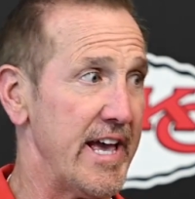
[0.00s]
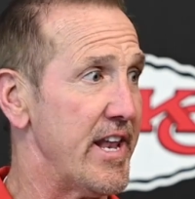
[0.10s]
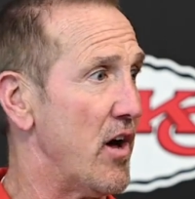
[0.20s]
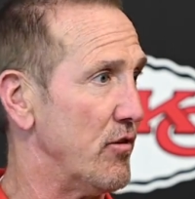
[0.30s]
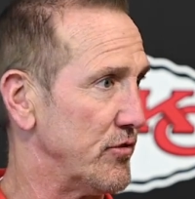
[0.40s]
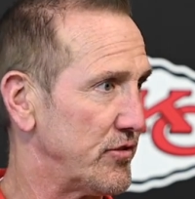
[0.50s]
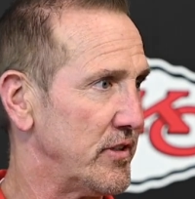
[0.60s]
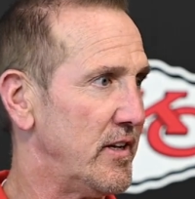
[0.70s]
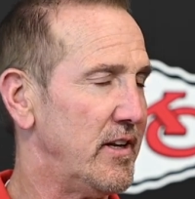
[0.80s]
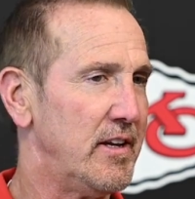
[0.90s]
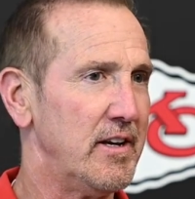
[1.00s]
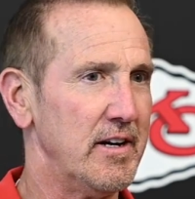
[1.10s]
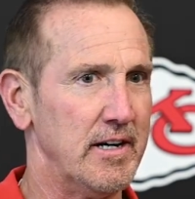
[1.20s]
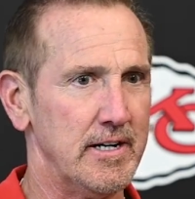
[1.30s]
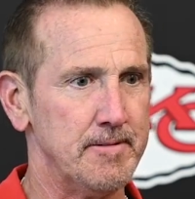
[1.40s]
and others.
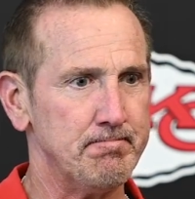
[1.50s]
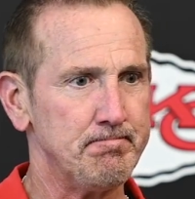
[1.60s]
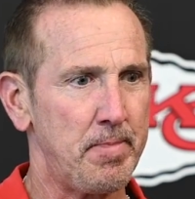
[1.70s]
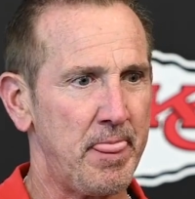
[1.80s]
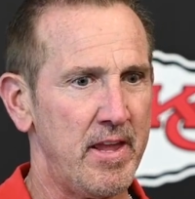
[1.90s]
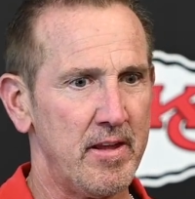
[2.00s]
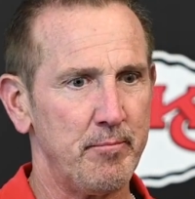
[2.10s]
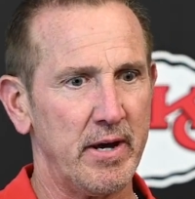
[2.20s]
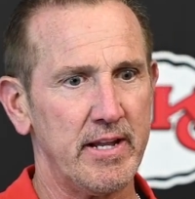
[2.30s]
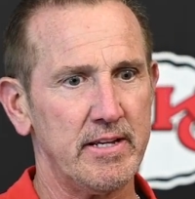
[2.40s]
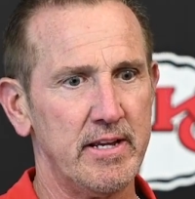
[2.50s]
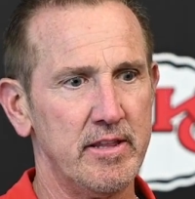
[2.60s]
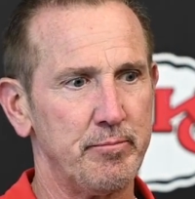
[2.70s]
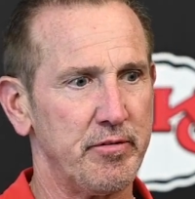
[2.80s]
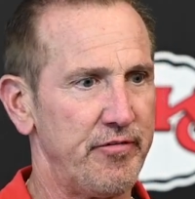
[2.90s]
But in
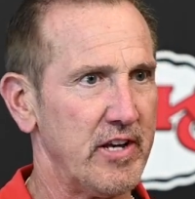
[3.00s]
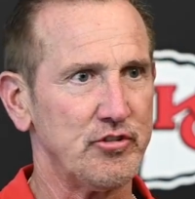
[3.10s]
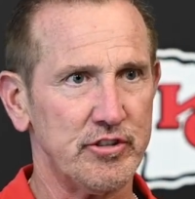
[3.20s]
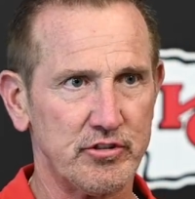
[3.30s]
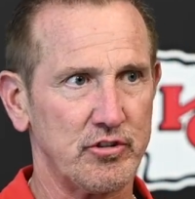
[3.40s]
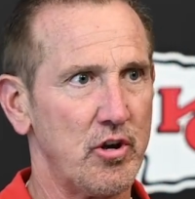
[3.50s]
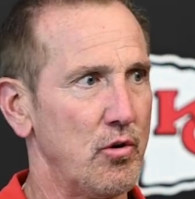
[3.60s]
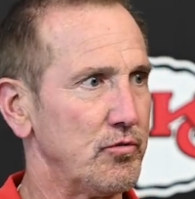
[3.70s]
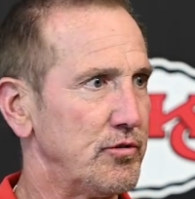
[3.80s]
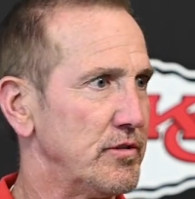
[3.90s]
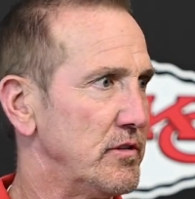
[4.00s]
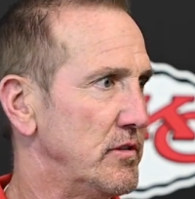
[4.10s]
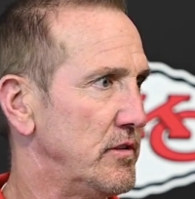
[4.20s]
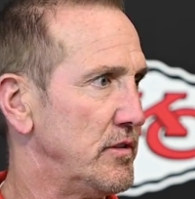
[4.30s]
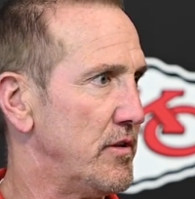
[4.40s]
the profession as a coach,
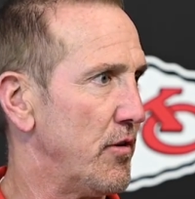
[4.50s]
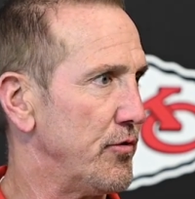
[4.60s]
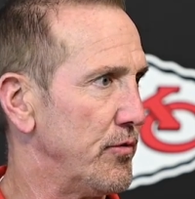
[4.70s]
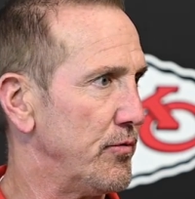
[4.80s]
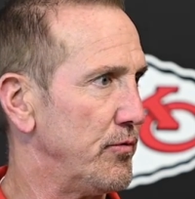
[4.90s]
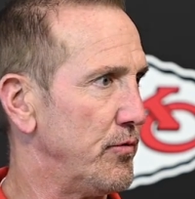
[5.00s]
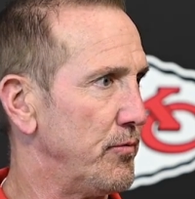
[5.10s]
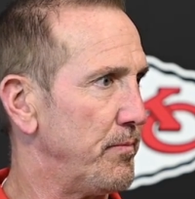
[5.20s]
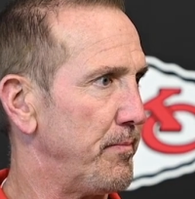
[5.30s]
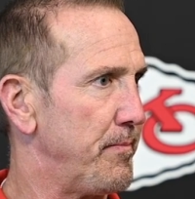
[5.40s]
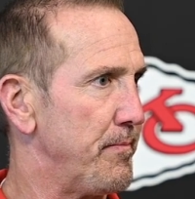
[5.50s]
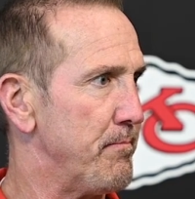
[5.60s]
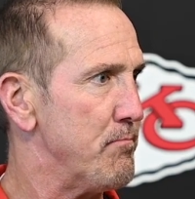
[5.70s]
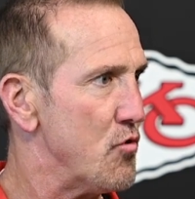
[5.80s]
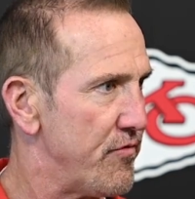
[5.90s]
you
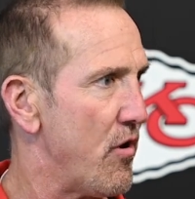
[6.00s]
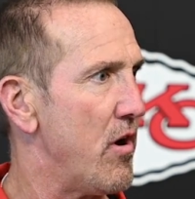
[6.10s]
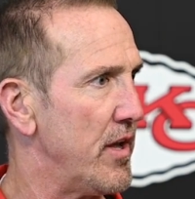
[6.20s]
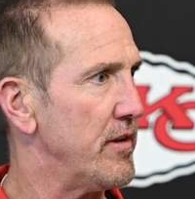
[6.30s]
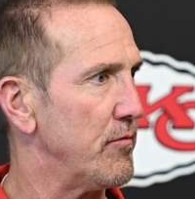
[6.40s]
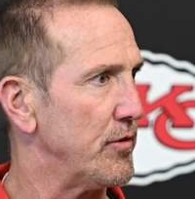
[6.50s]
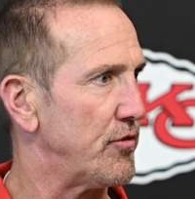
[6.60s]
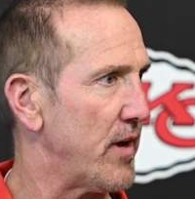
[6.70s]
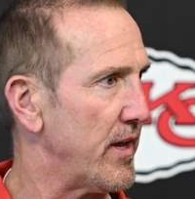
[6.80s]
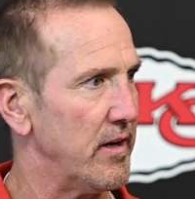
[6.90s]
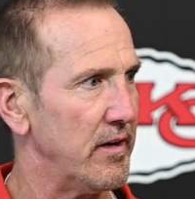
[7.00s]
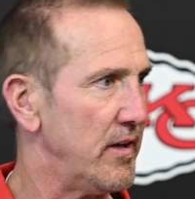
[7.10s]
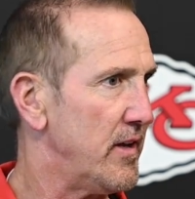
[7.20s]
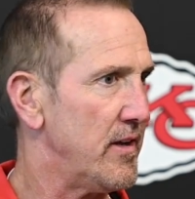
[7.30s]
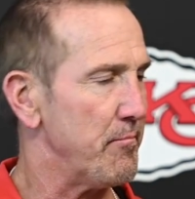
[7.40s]
move on. We try to
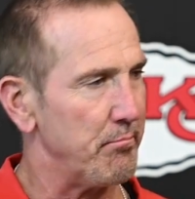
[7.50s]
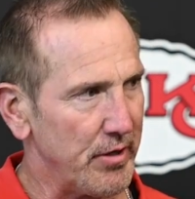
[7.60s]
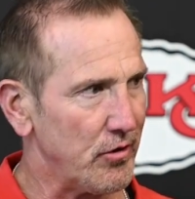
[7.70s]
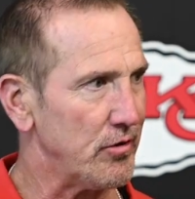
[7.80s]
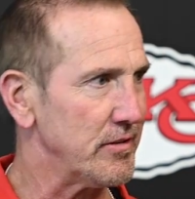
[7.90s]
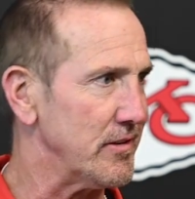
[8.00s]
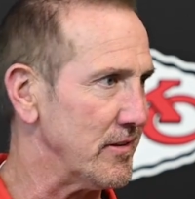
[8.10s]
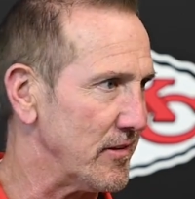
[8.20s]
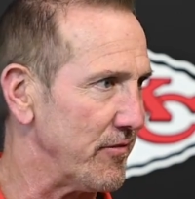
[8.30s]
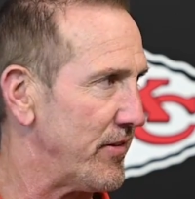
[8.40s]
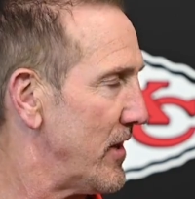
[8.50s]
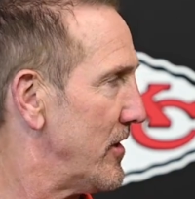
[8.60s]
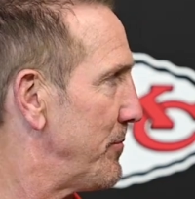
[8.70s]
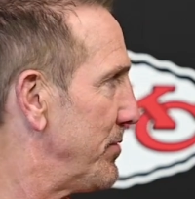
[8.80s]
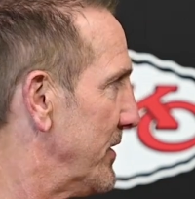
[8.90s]
build and
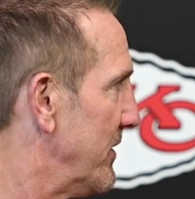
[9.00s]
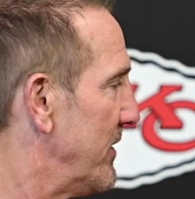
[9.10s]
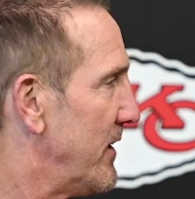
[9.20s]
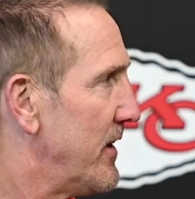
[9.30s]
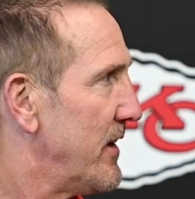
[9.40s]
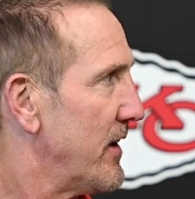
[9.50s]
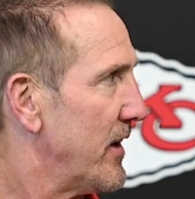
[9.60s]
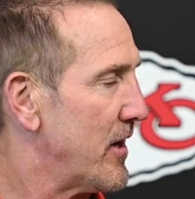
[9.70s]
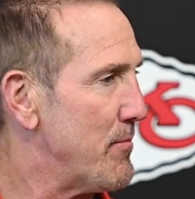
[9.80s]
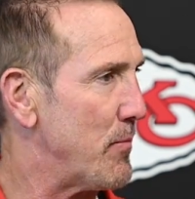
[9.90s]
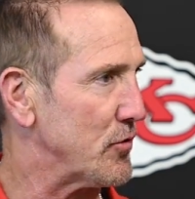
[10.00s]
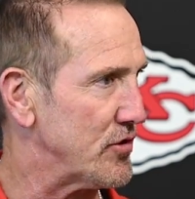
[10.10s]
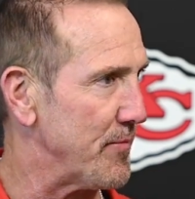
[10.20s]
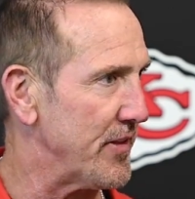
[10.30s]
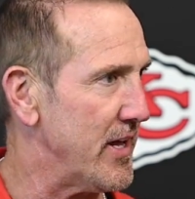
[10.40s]
develop and come up with
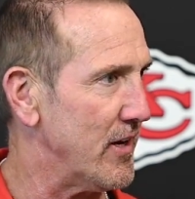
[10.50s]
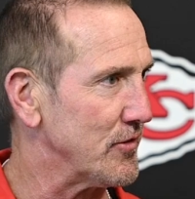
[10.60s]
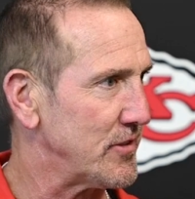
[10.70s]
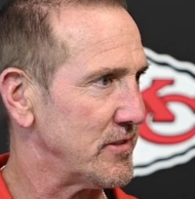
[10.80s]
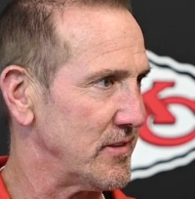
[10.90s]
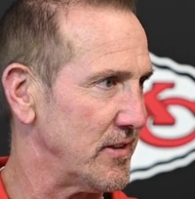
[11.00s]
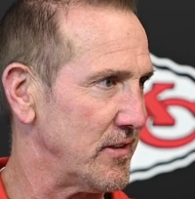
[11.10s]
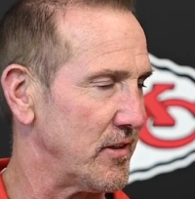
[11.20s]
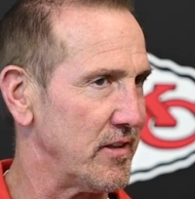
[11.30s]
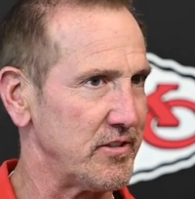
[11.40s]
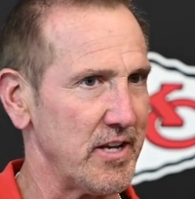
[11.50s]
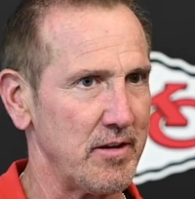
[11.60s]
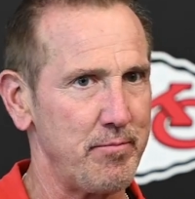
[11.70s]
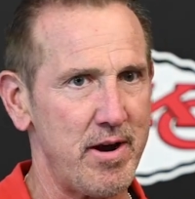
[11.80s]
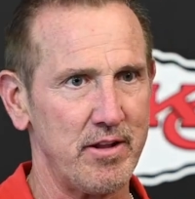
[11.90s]
something else. The
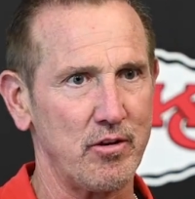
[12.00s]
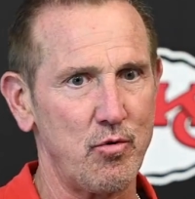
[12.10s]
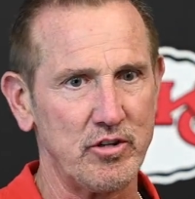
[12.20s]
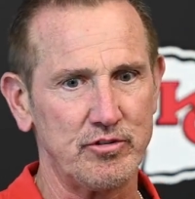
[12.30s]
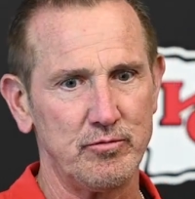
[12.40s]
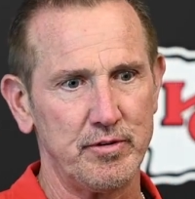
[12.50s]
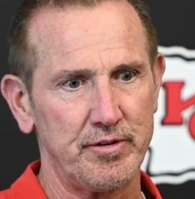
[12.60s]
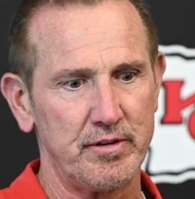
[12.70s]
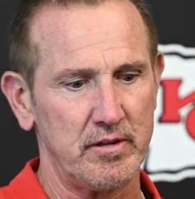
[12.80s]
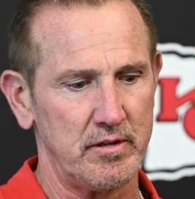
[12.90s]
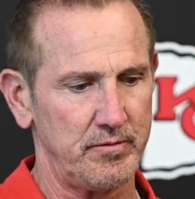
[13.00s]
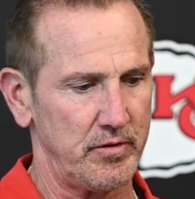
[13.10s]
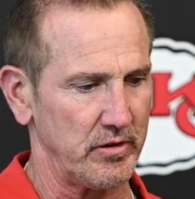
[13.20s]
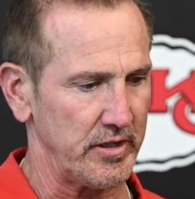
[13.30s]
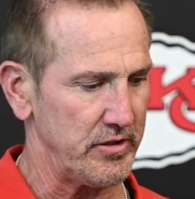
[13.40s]
second part of the question with the
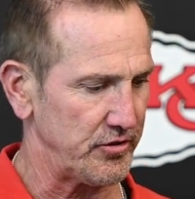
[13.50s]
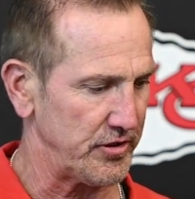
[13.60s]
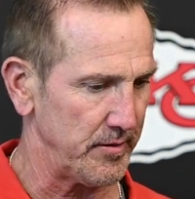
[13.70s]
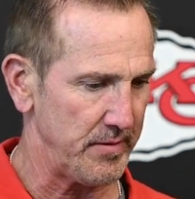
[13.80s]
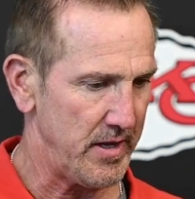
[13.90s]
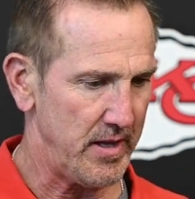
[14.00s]
leadership,